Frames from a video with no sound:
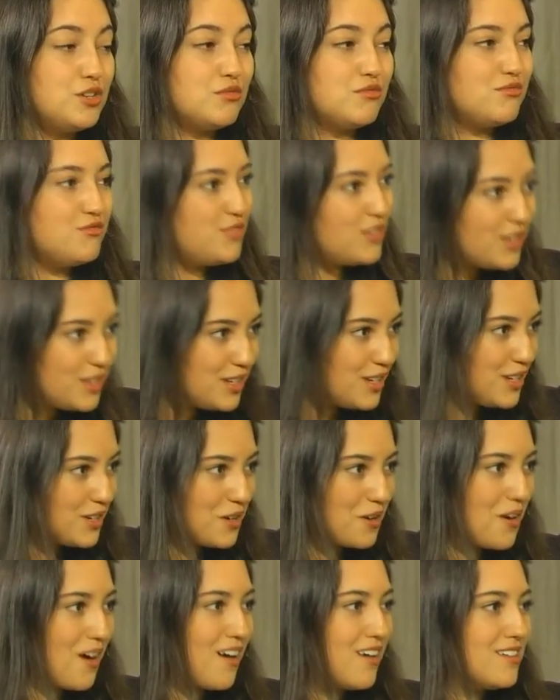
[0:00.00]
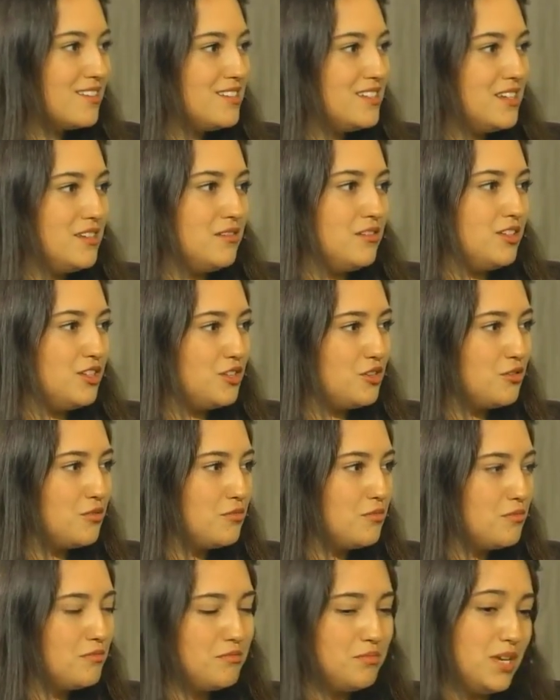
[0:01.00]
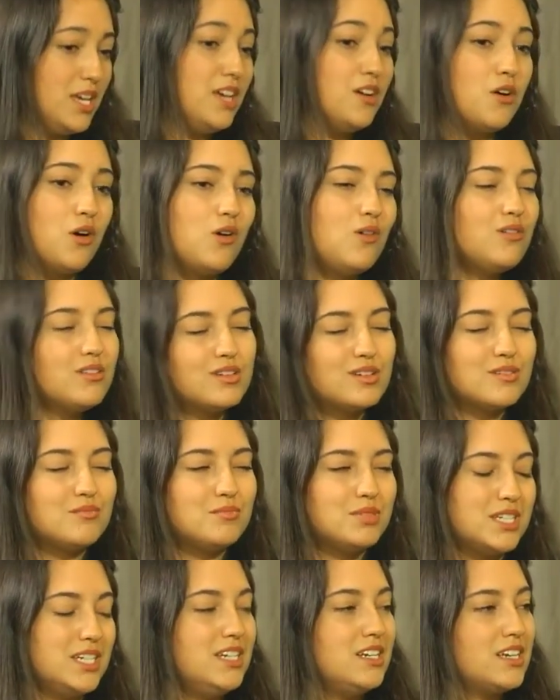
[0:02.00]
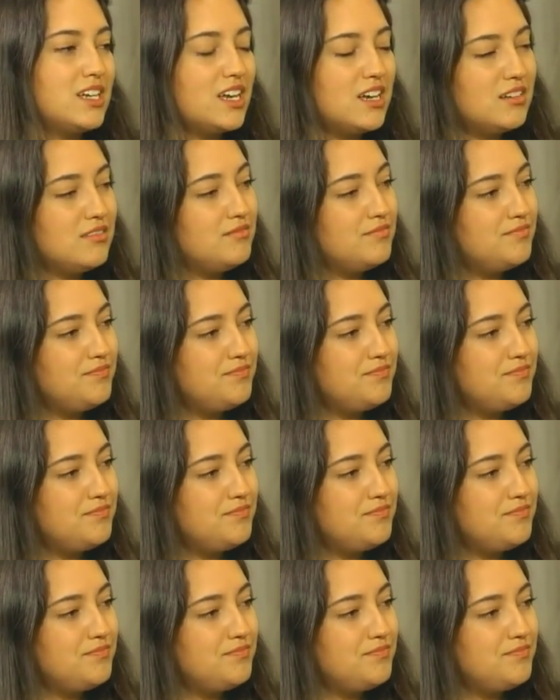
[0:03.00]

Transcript: feeling your heart and, you know, being whole and complete again.